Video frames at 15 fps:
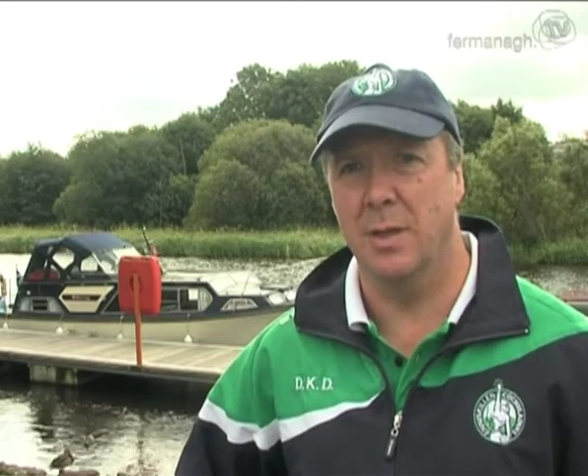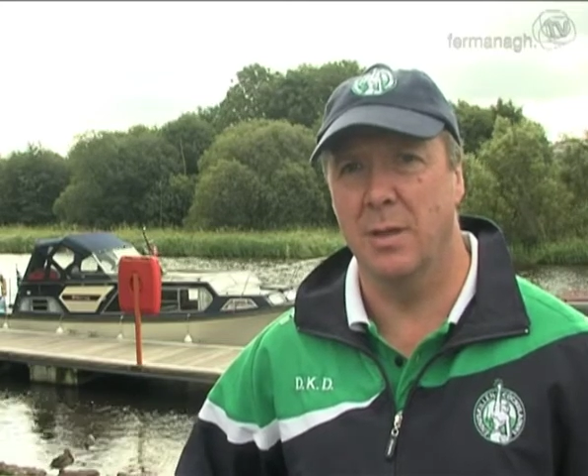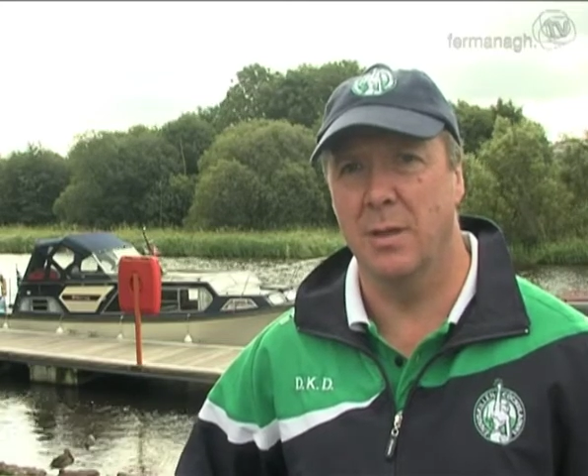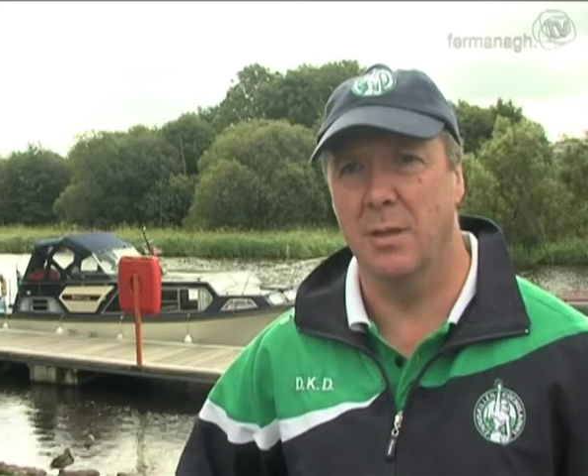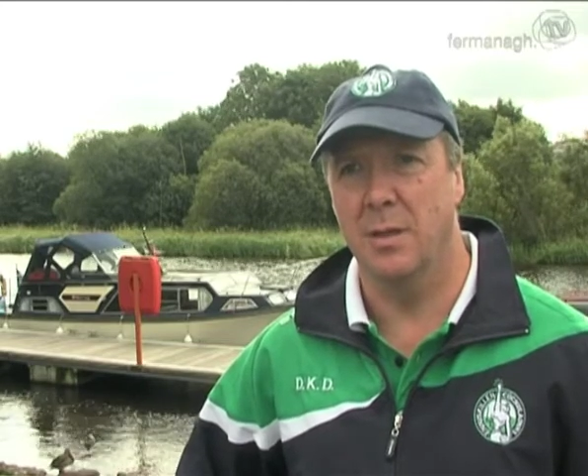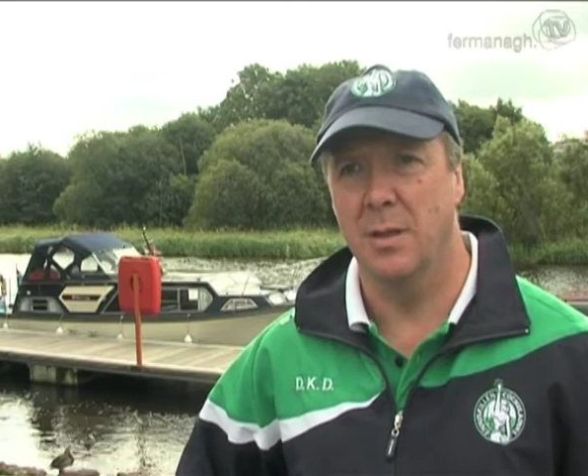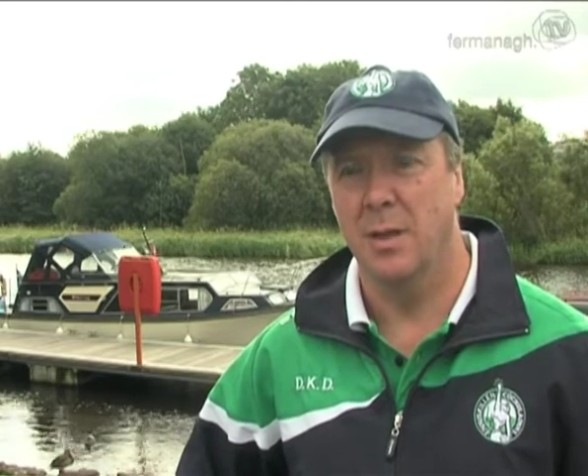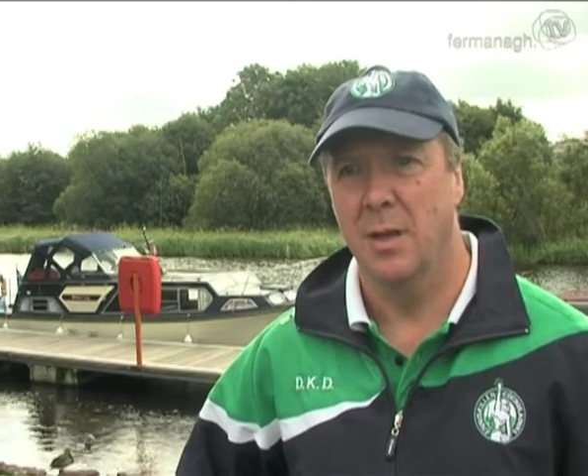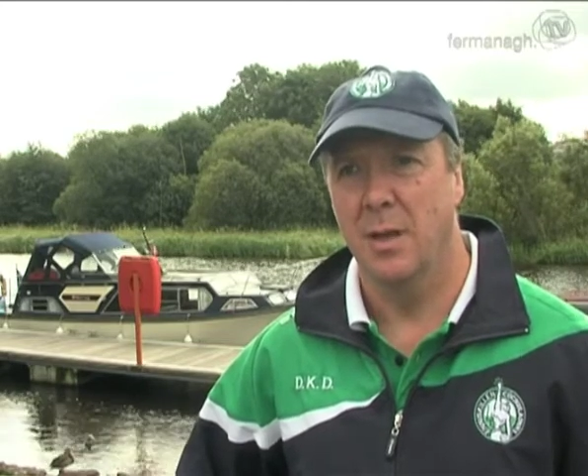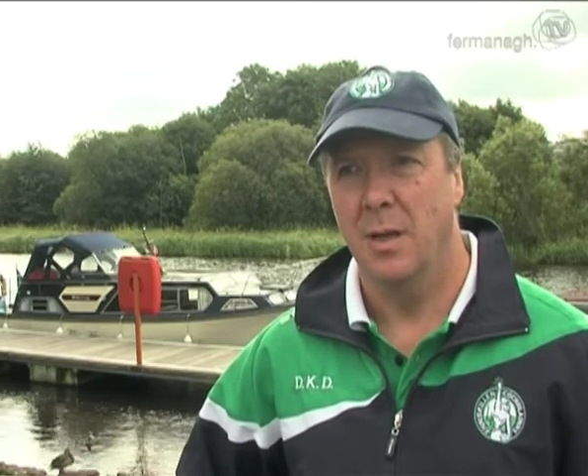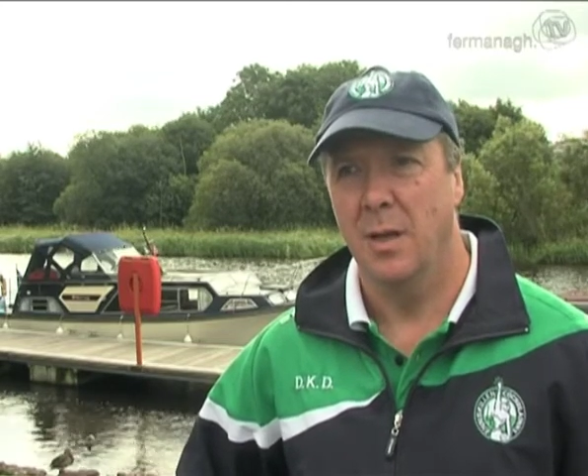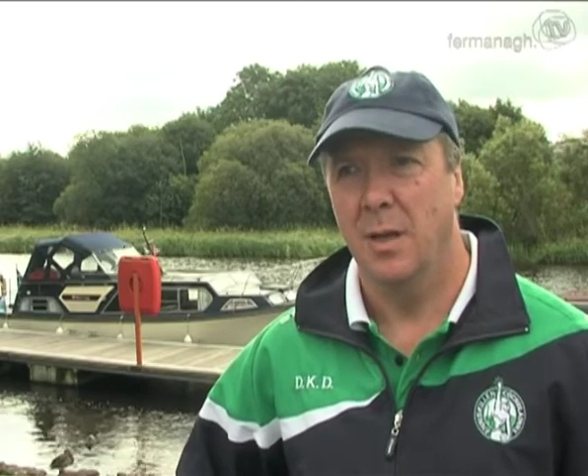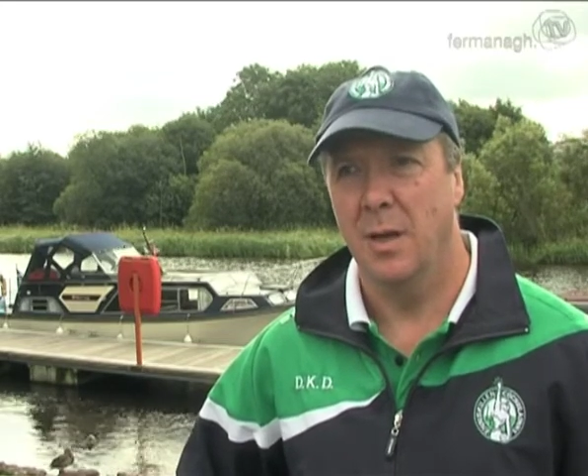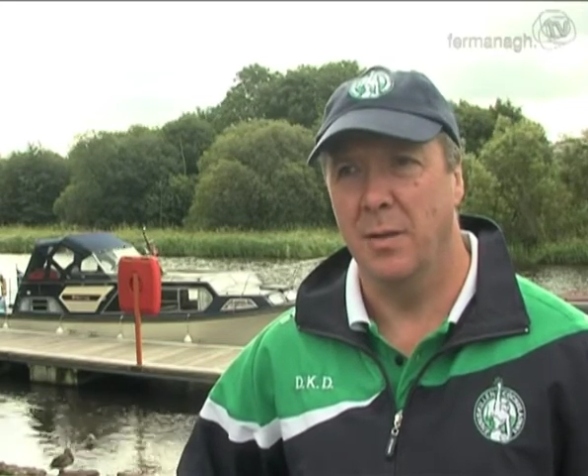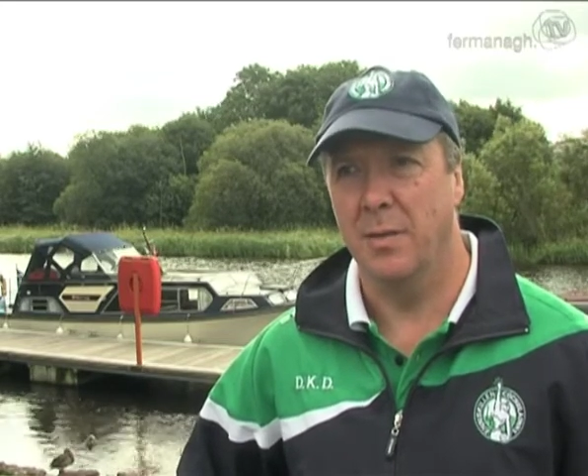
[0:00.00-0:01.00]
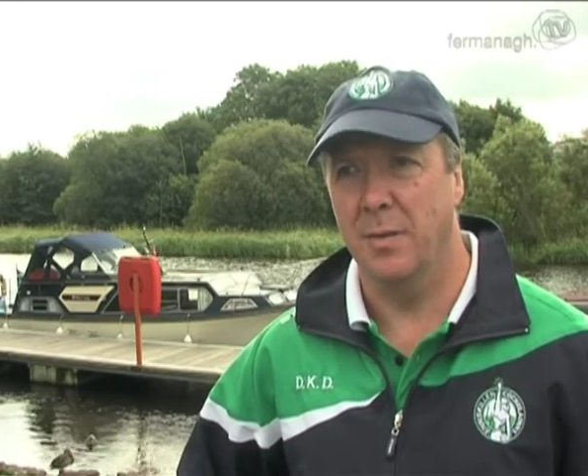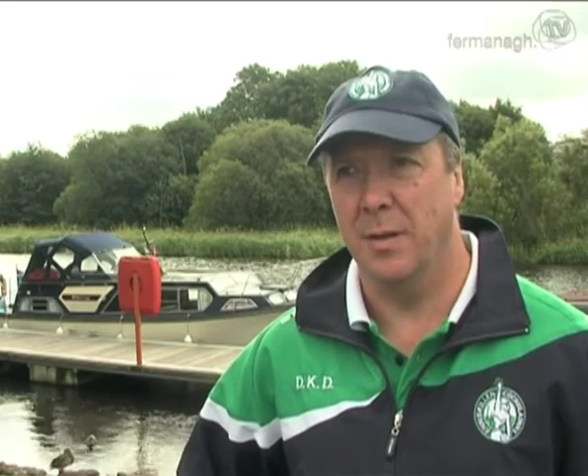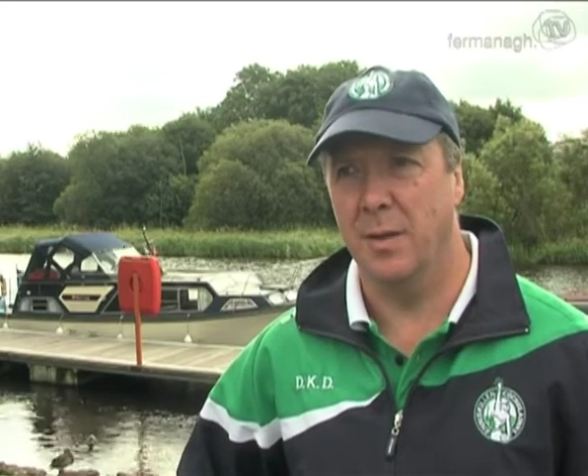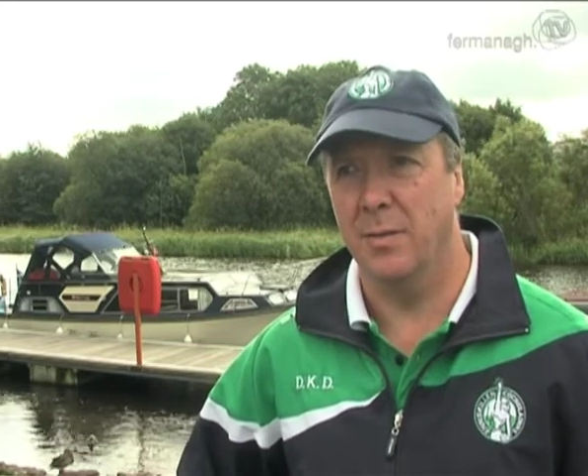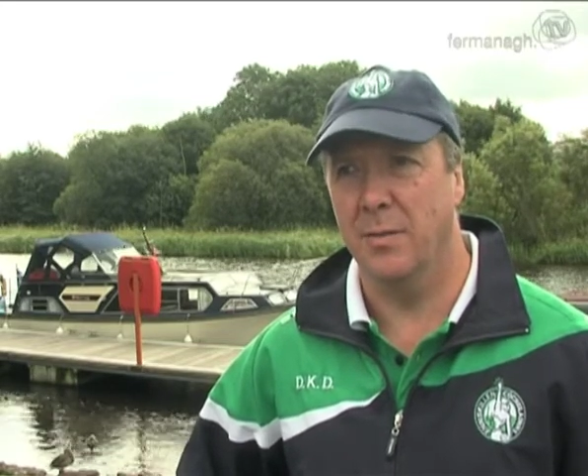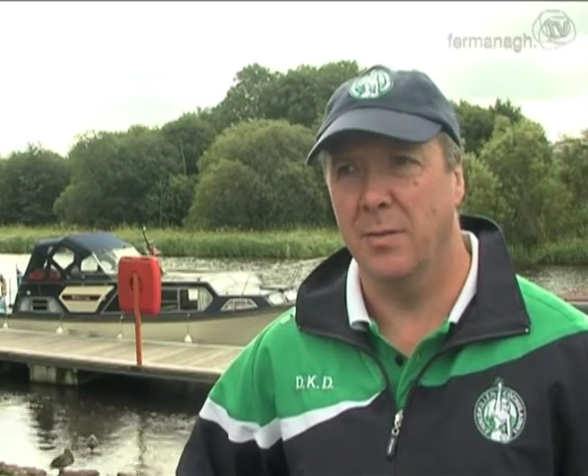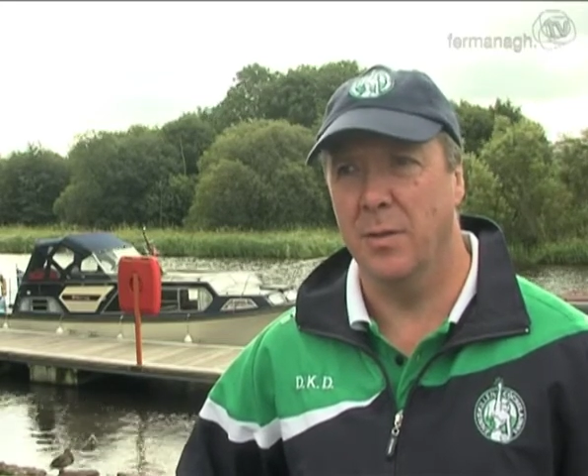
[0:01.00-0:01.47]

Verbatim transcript: and I think